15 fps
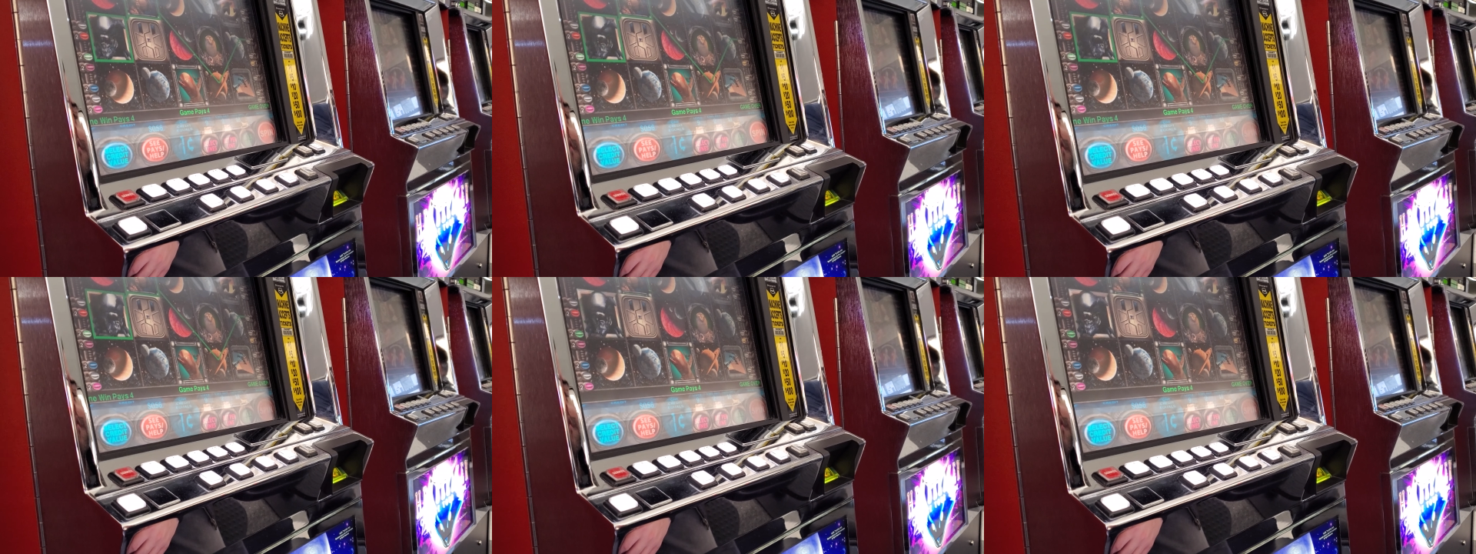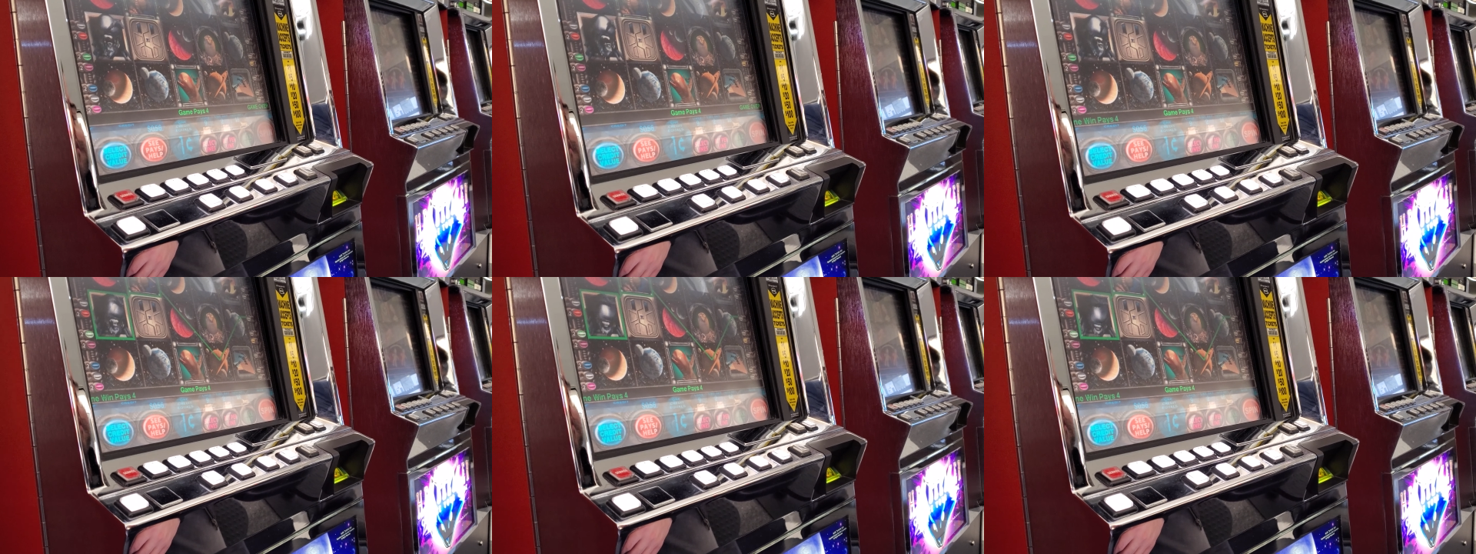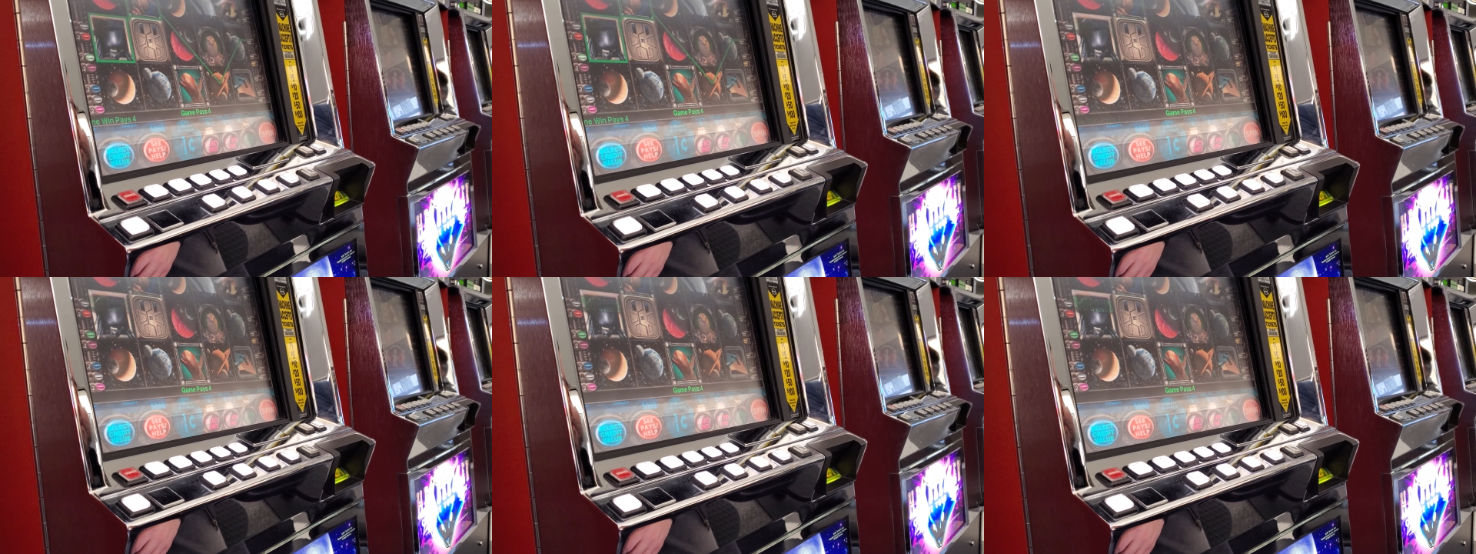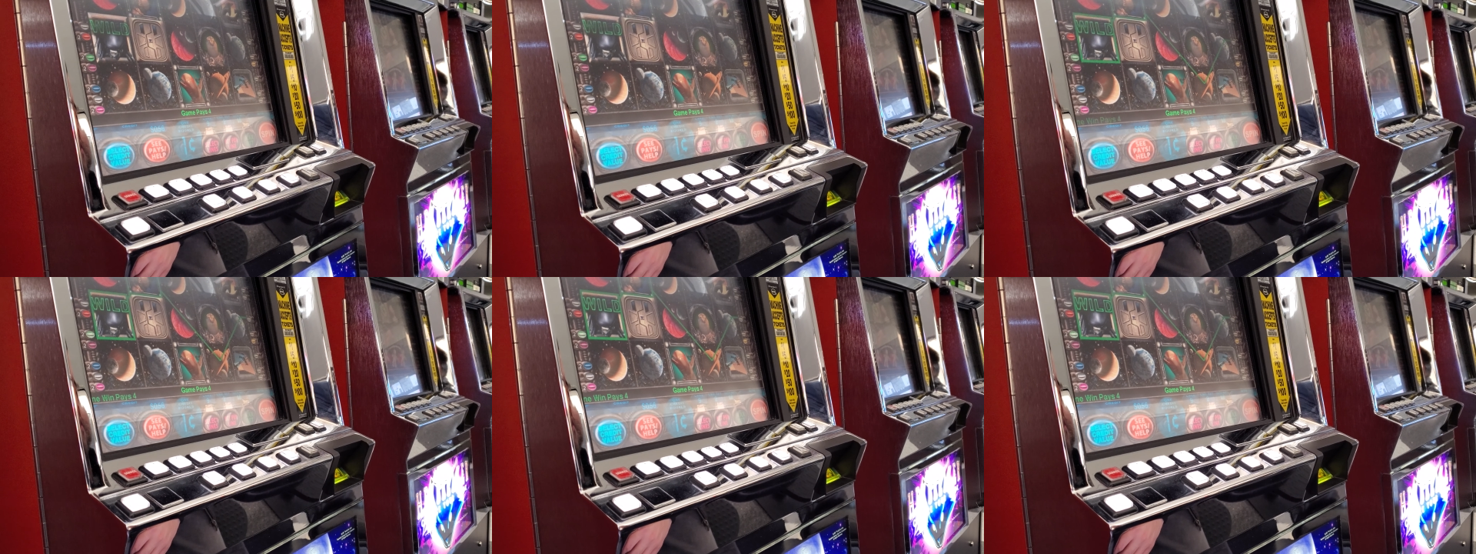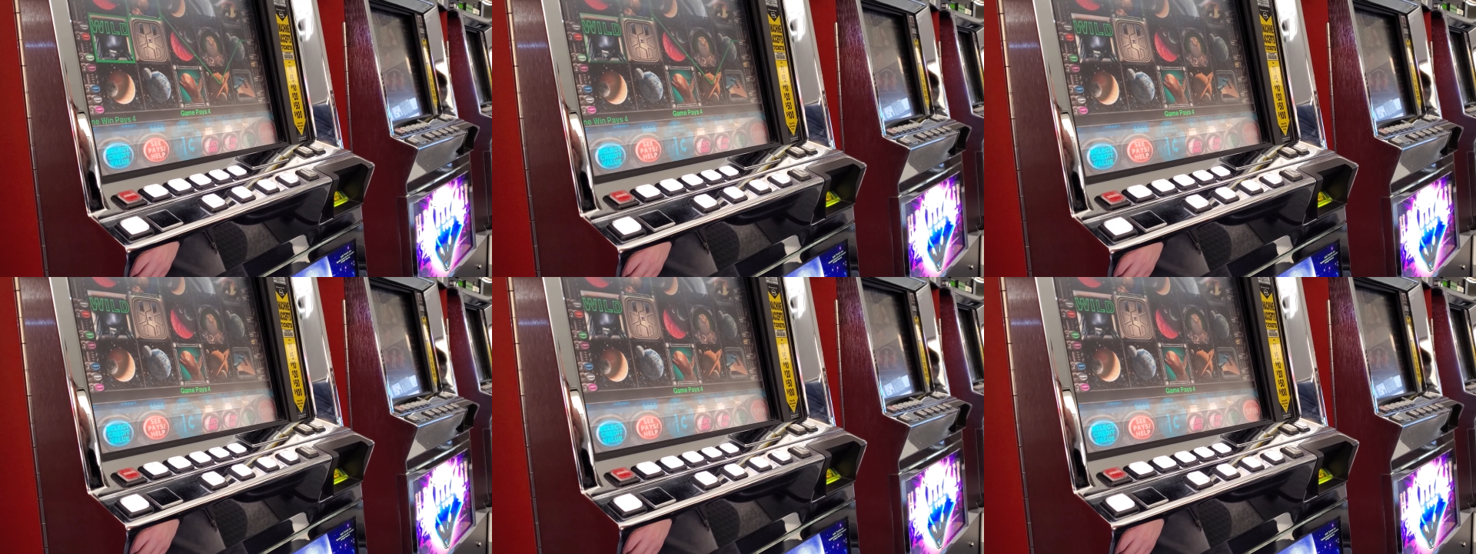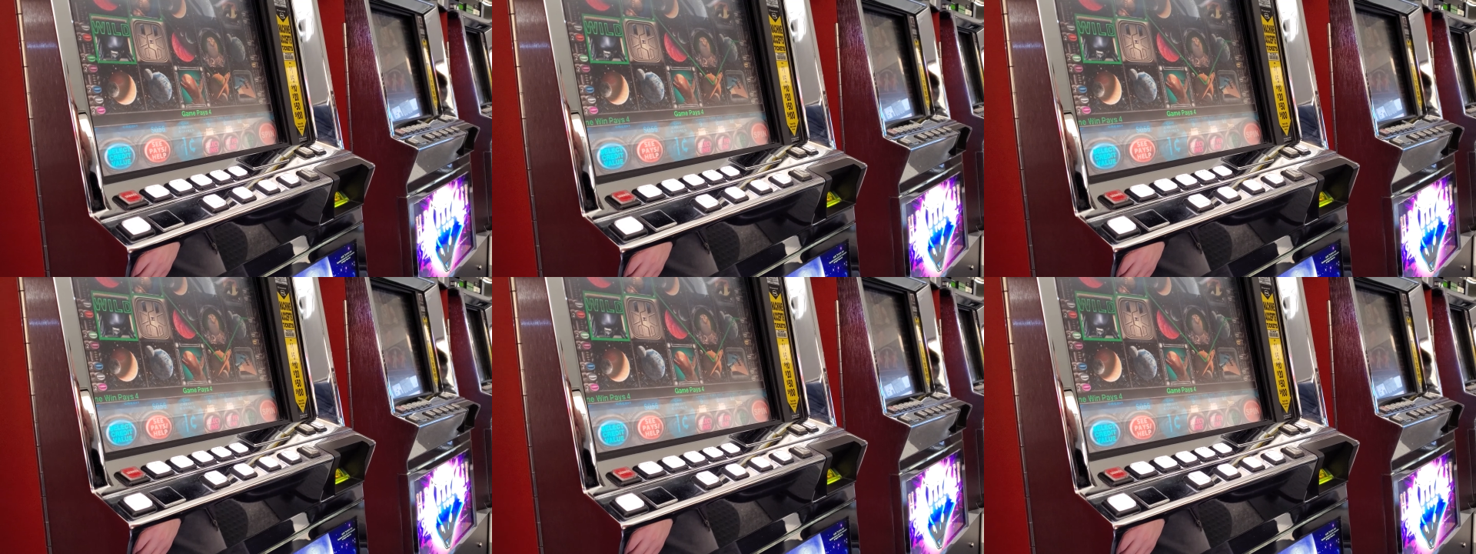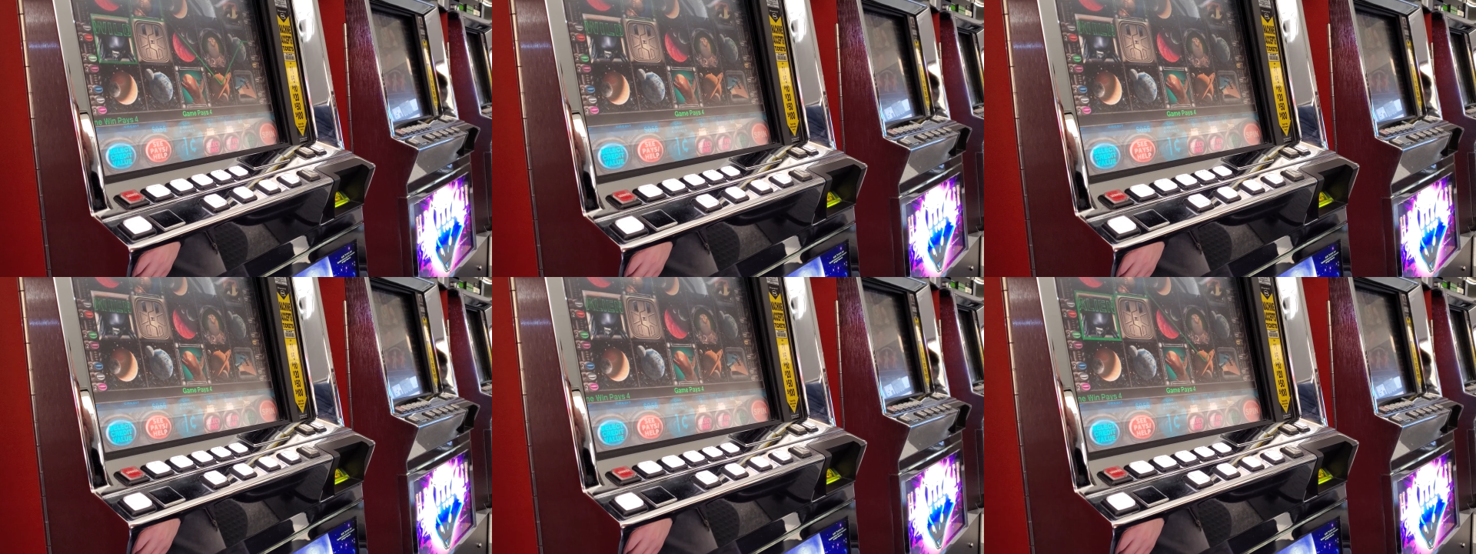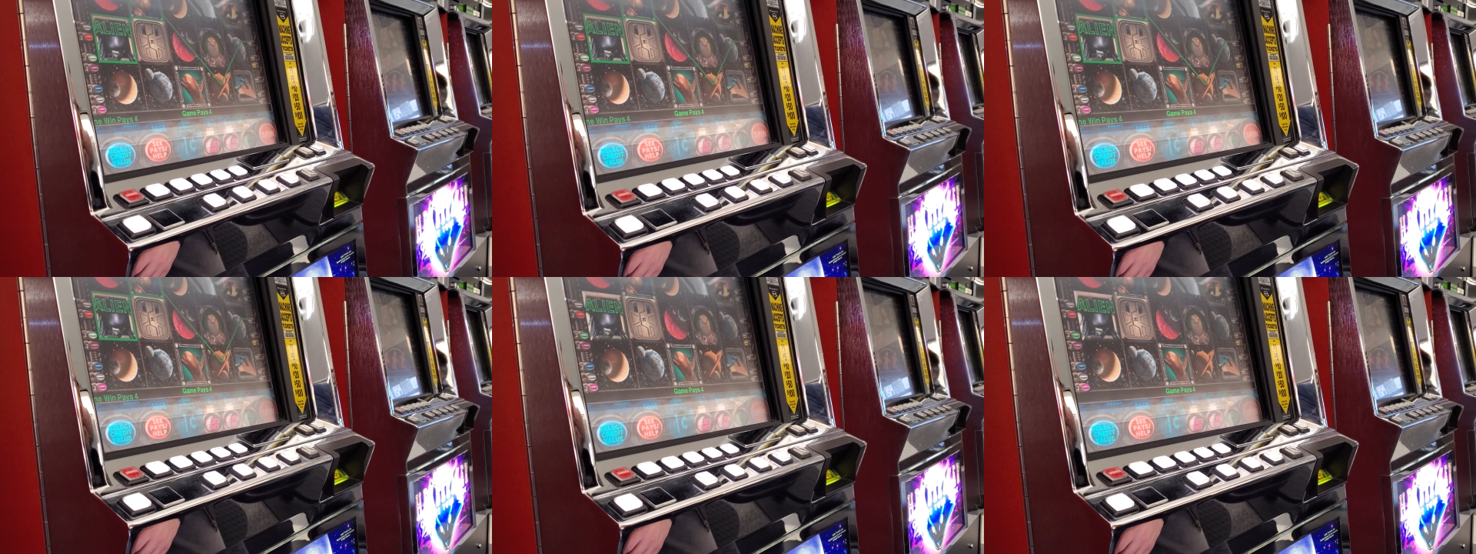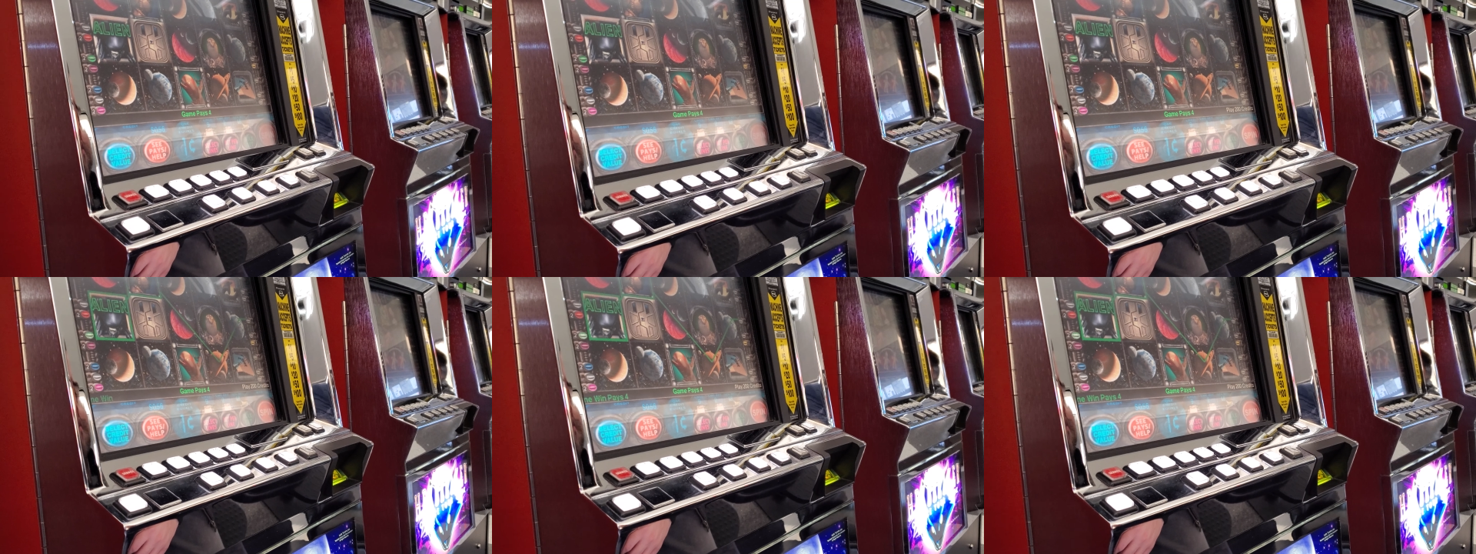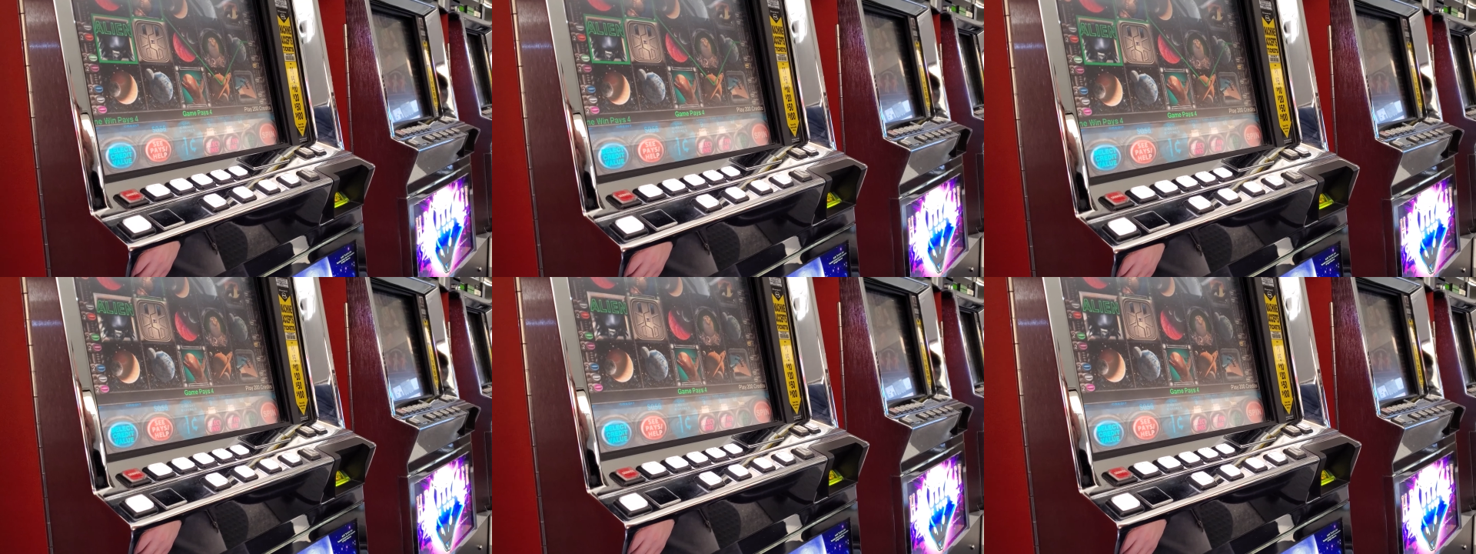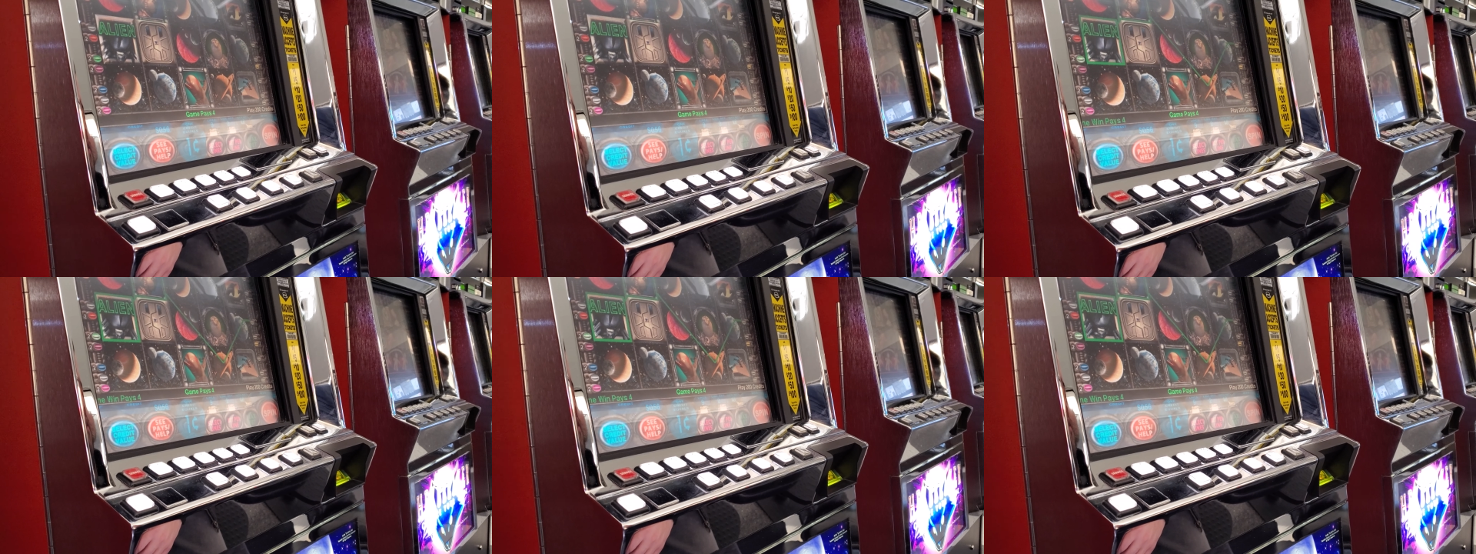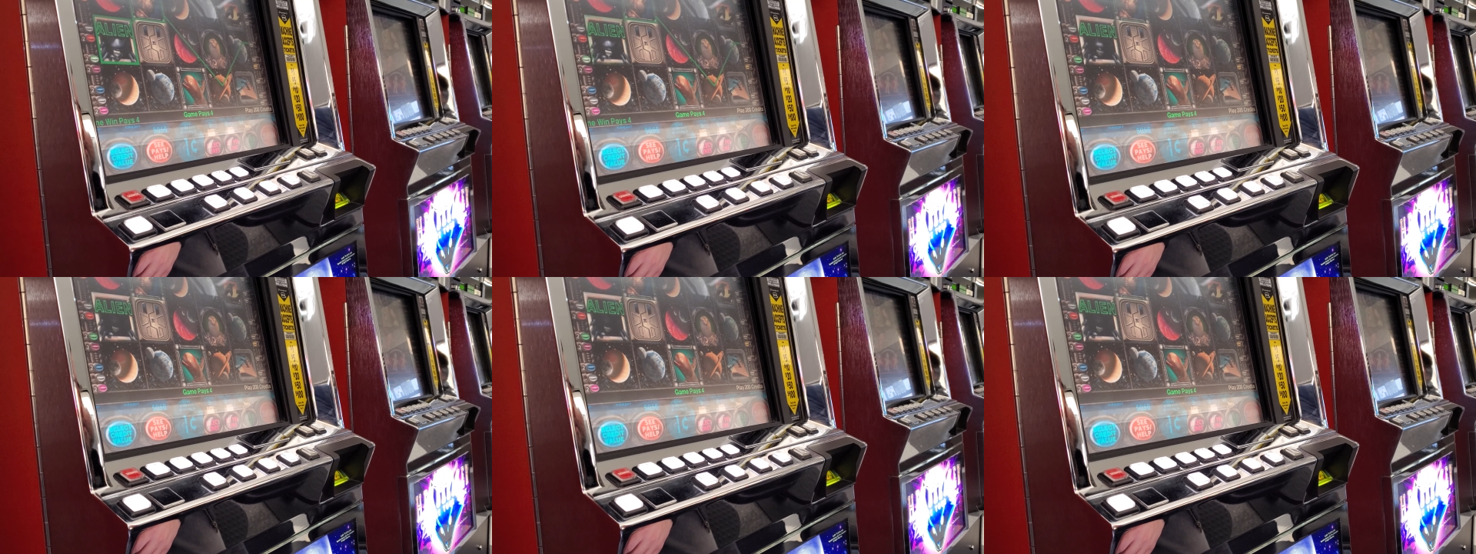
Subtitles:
[unreadable: no face in view]